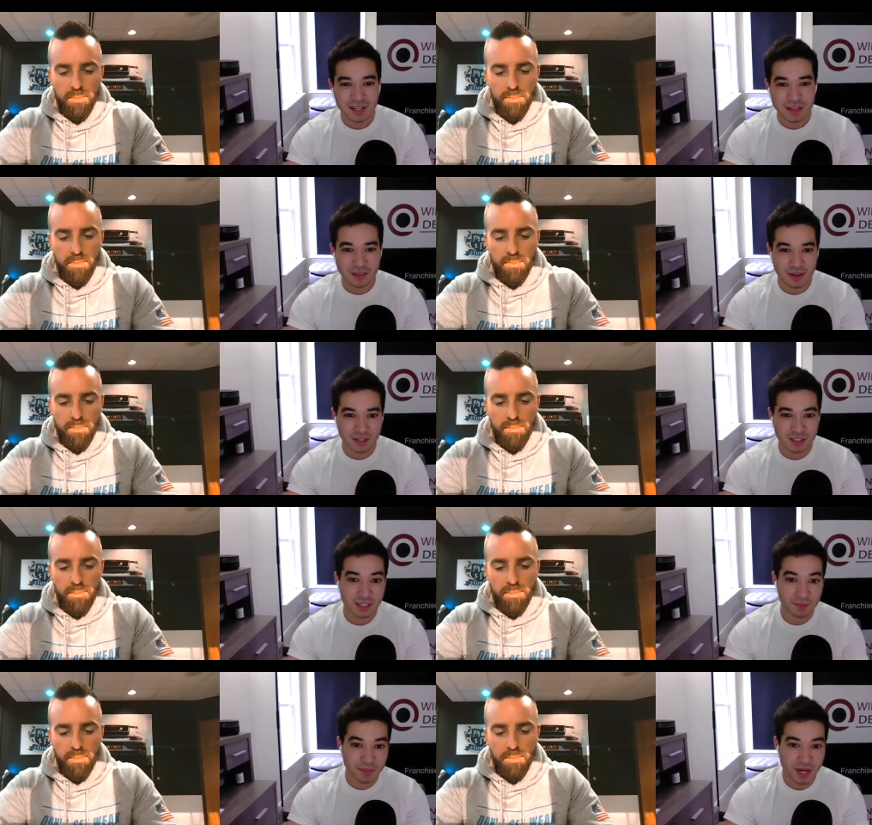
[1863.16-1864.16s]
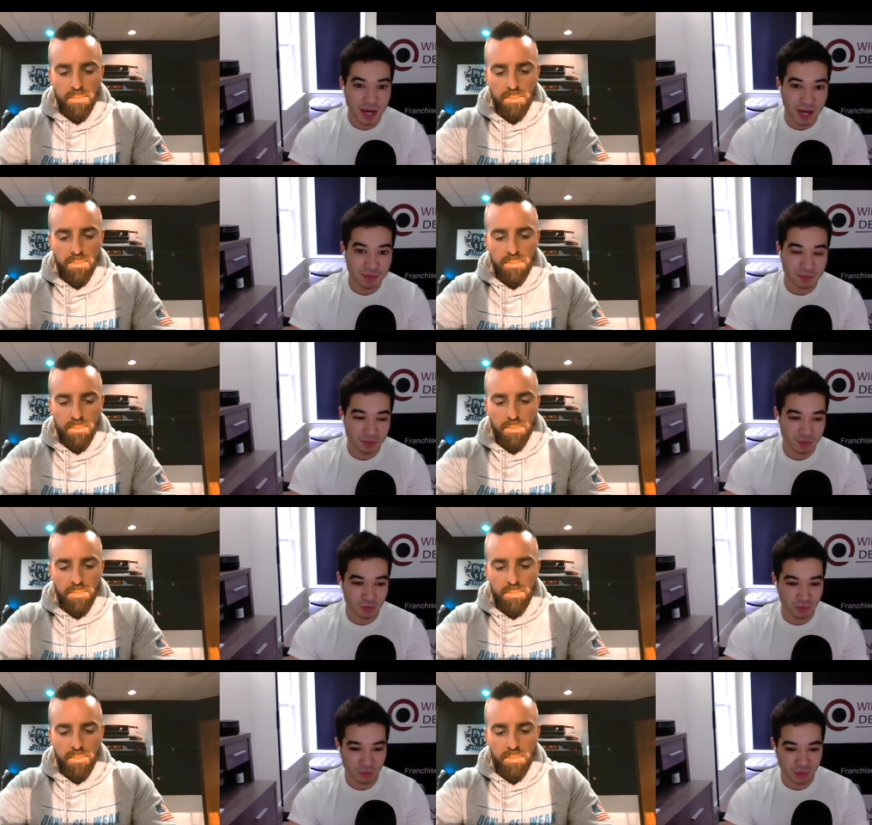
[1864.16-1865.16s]
Speaker 1: then sometimes
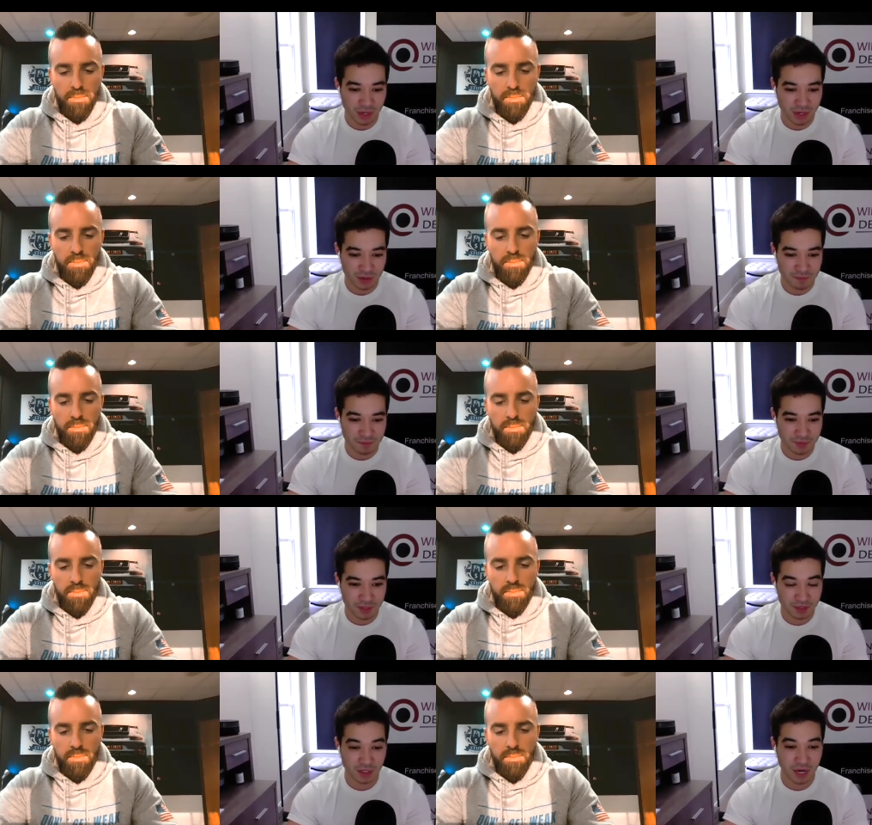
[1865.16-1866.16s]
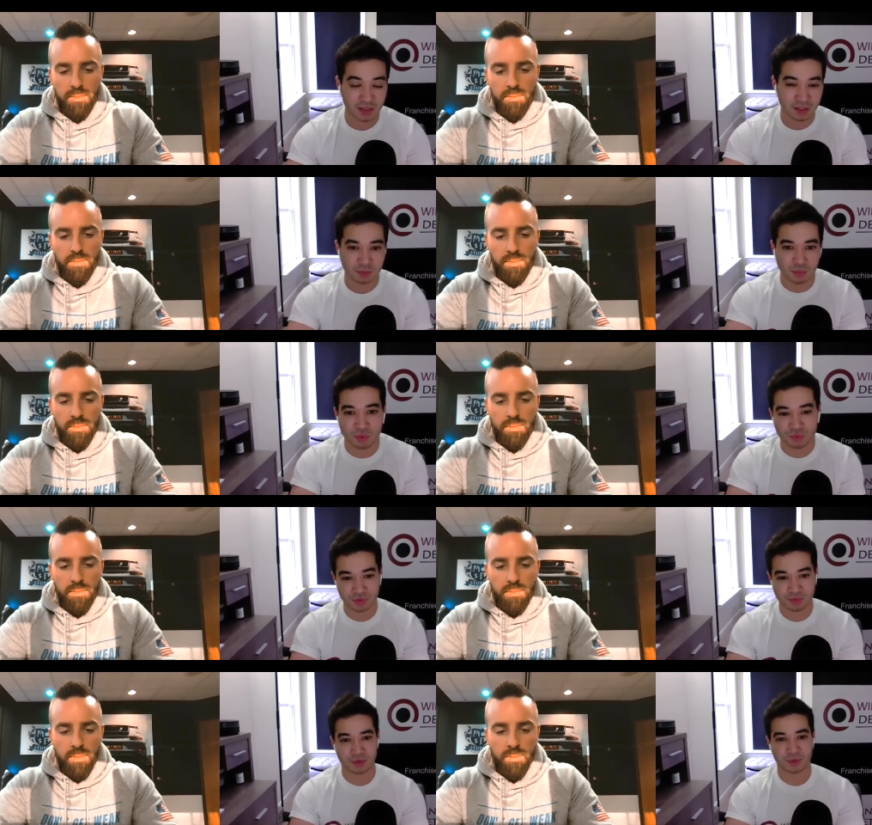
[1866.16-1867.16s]
um, I learn more
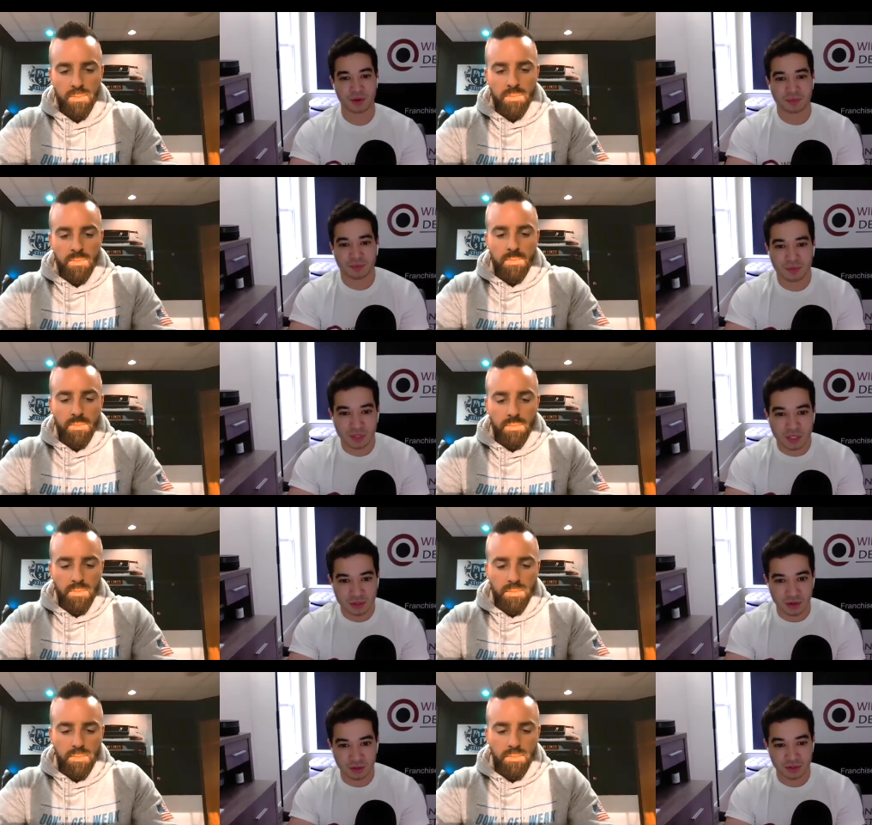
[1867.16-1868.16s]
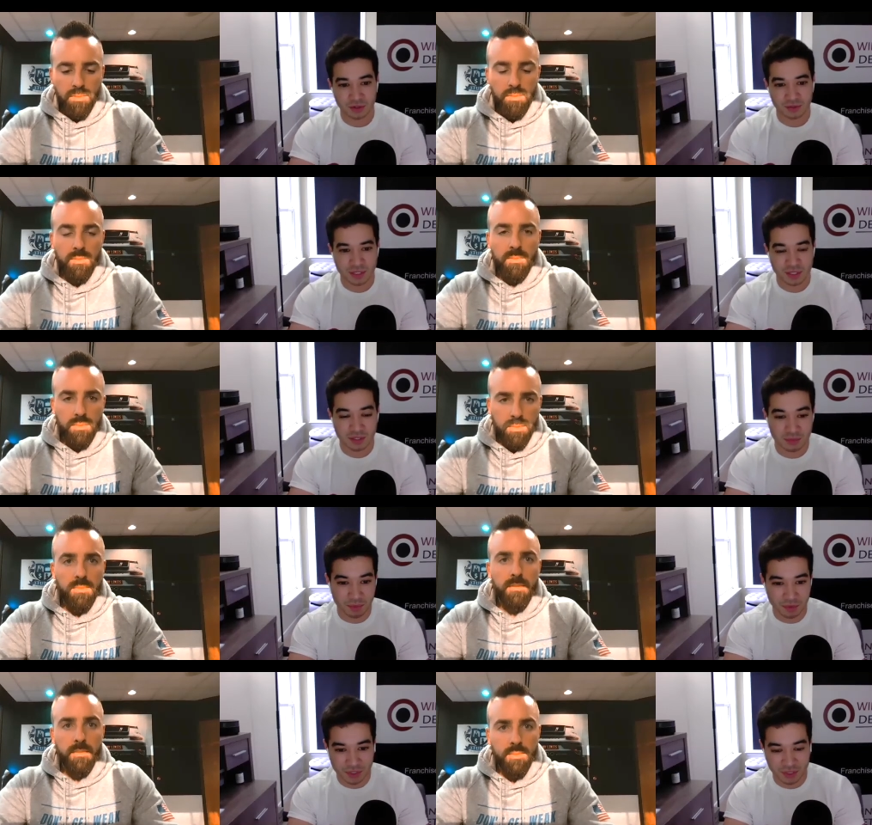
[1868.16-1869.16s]
from you when I'm talking to and see the
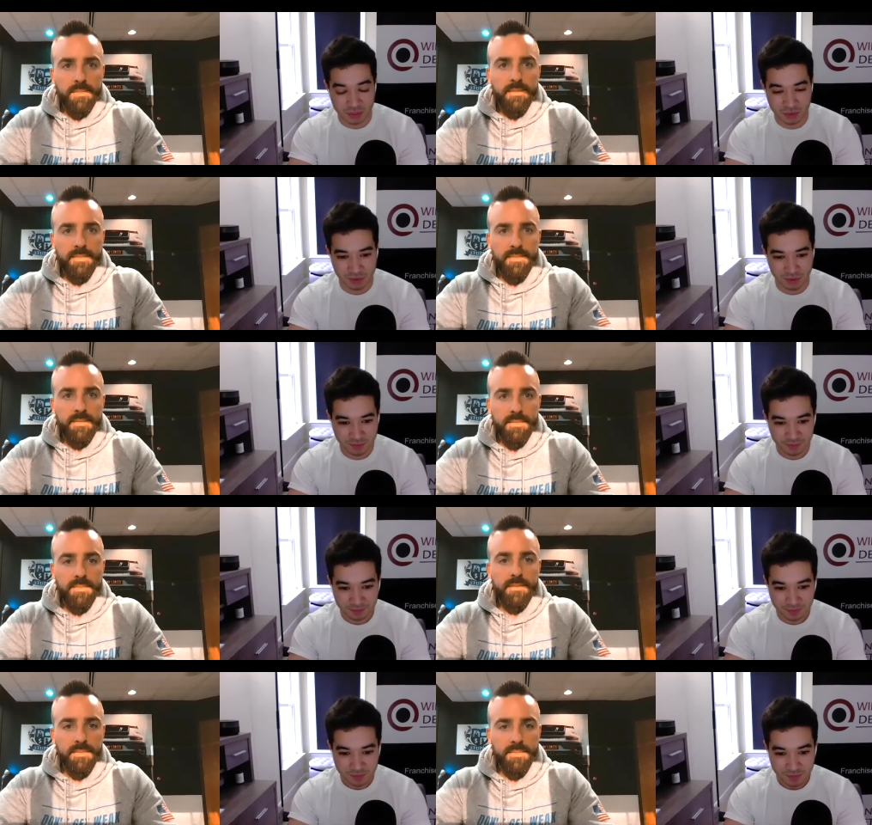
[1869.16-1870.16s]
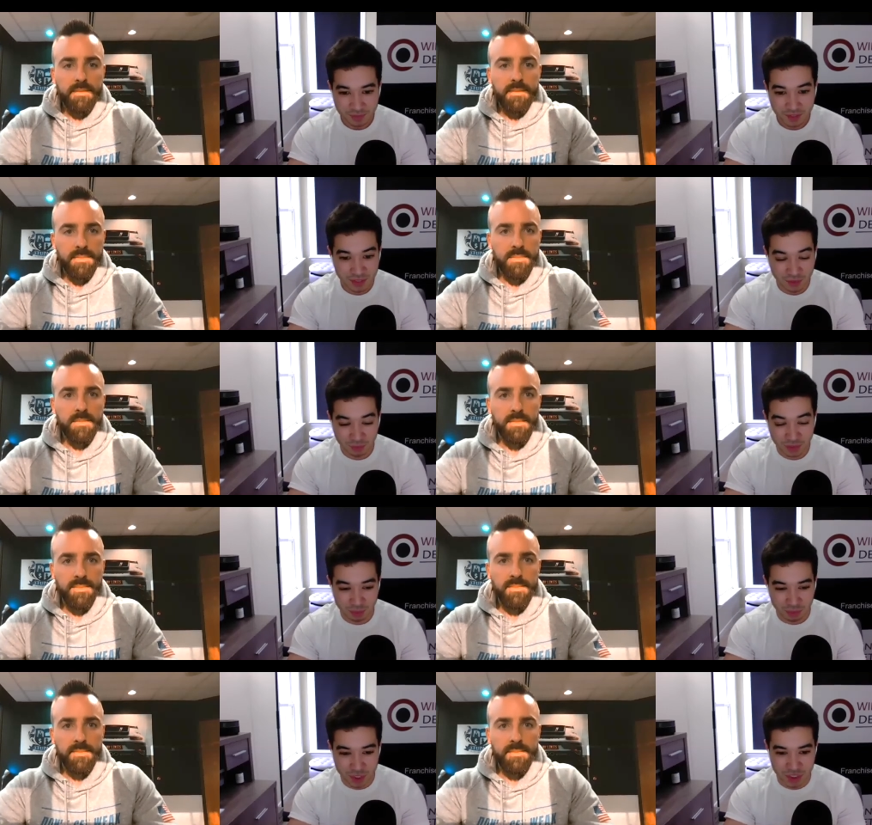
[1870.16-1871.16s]
person that you are. And I really
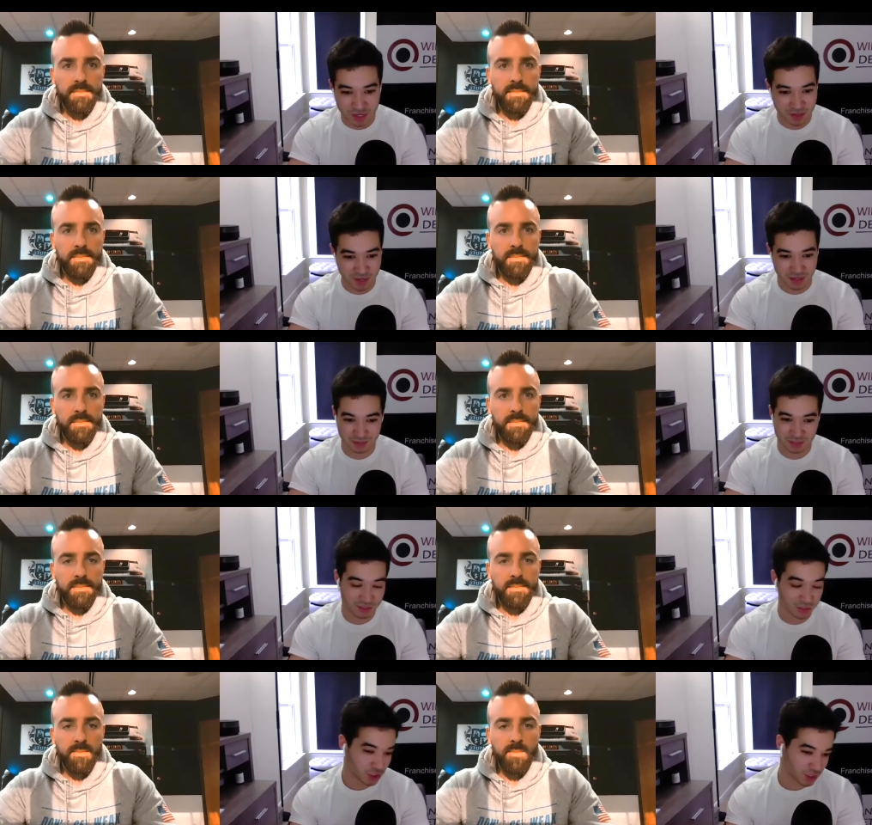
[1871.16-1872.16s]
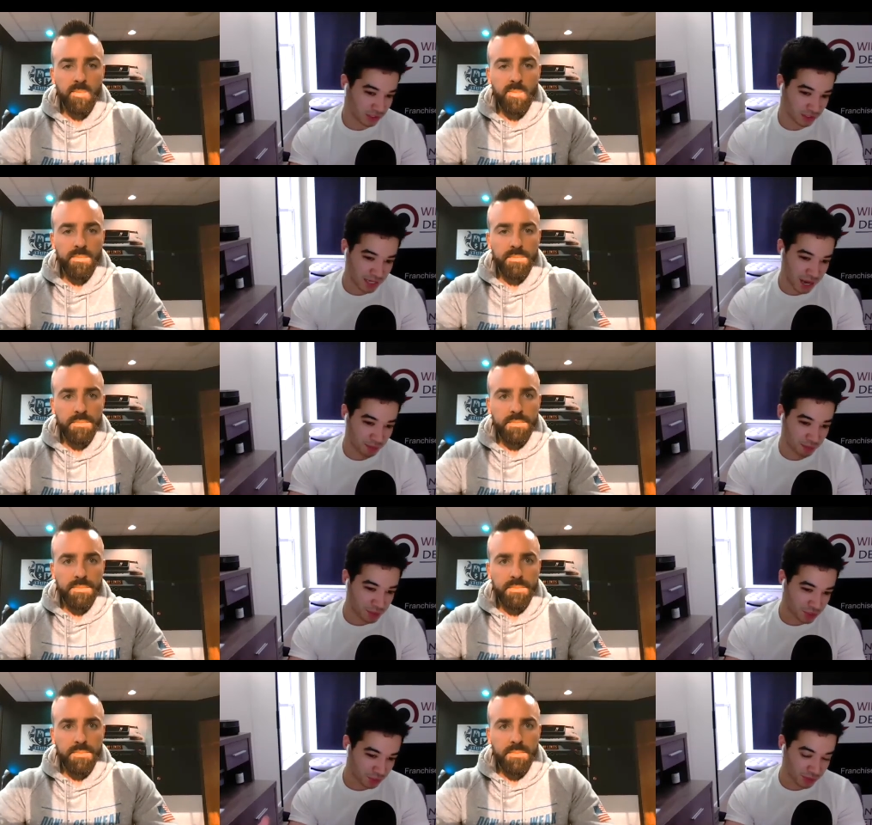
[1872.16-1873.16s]
appreciate that. And it's just the type of
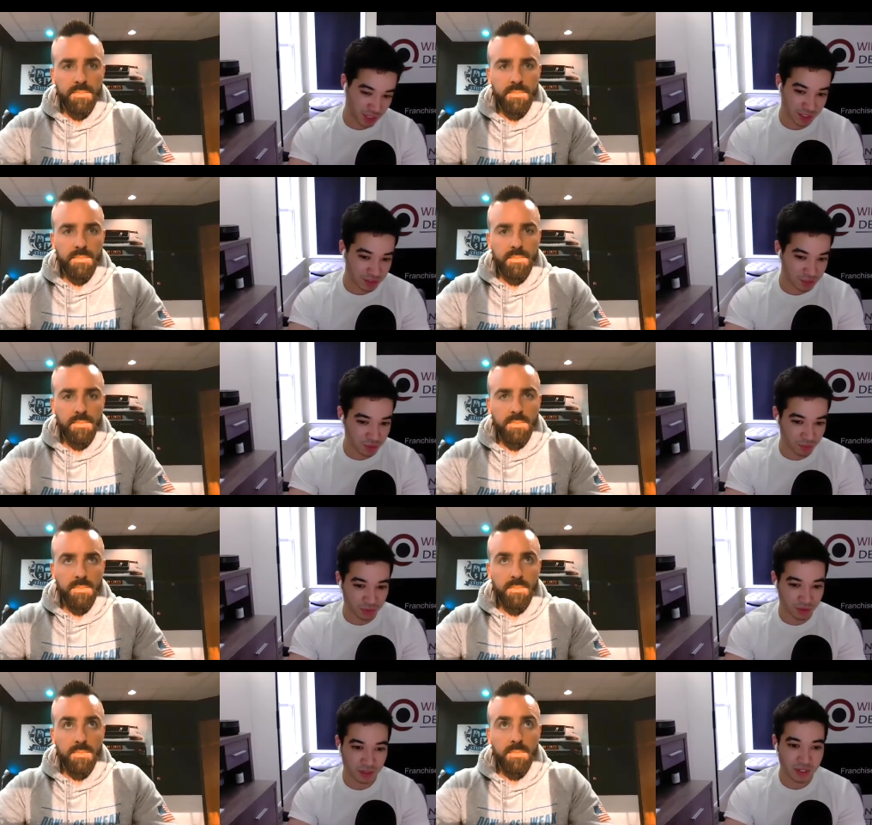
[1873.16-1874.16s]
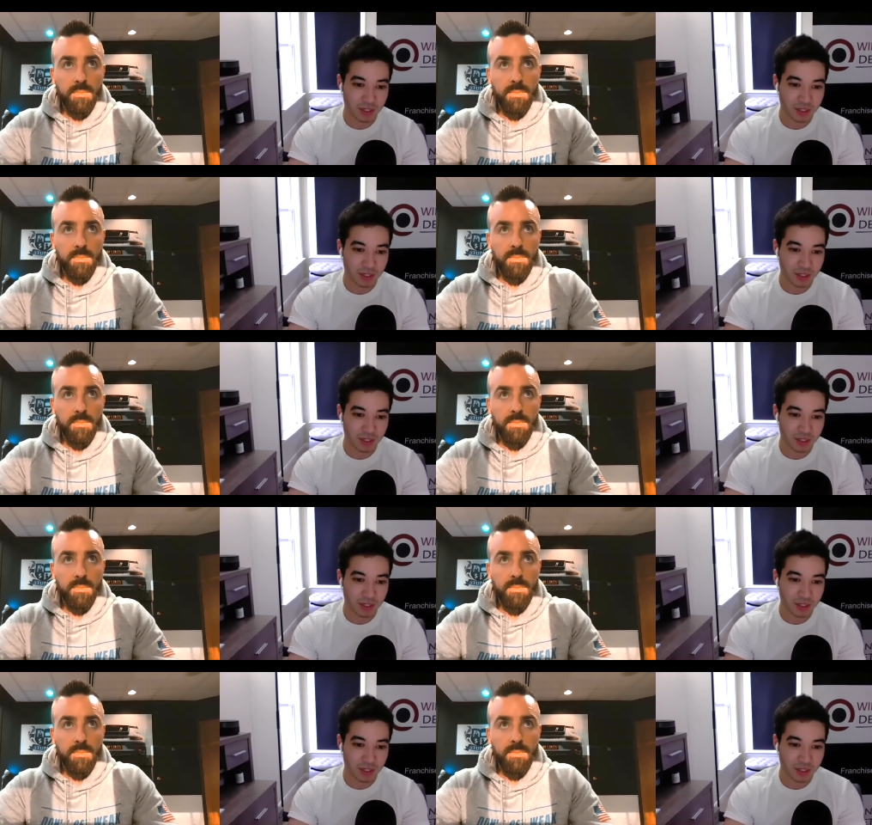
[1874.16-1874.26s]
person who like gets to work.